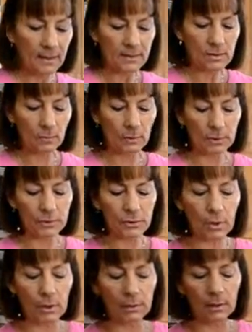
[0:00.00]
So we're going to
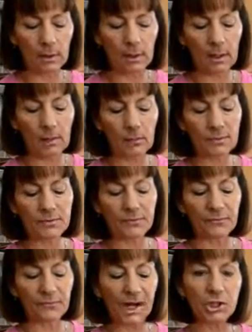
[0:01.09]
start with some
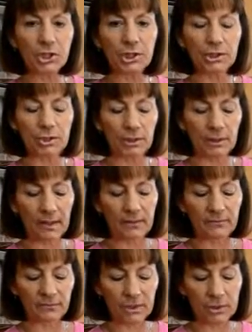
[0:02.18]
fresh ginger and
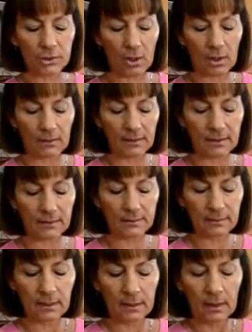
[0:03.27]
fresh garlic.
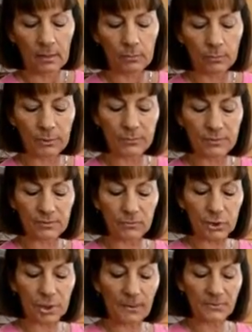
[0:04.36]
We'll use some
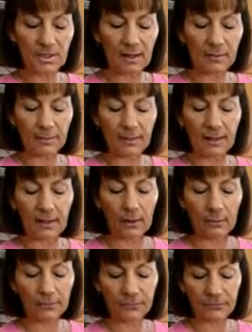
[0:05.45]
chopped
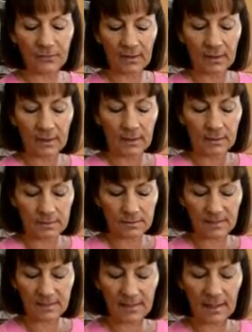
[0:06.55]
jalapeno, some
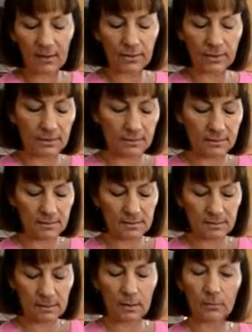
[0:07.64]
scallions,
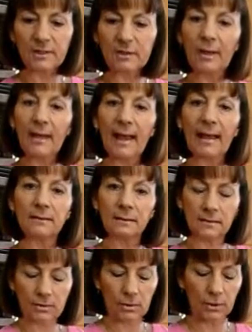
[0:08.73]
and then once we get
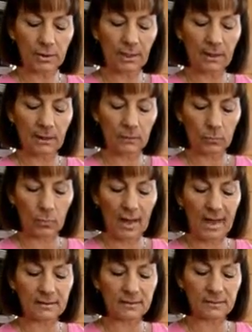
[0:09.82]
to cooking it, we'll
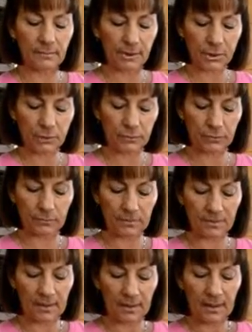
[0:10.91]
add some
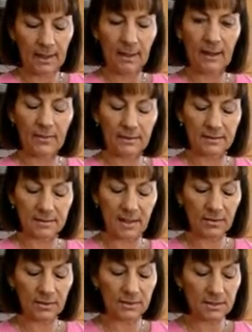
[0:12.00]
mushrooms and then
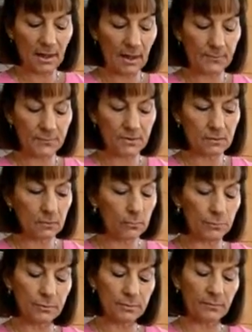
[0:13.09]
scallion tops. We'll
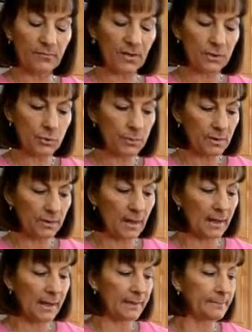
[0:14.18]
do some finish with
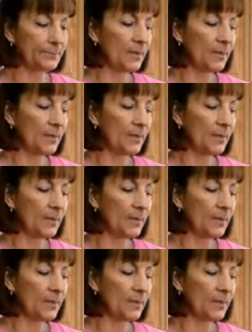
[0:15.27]
lime.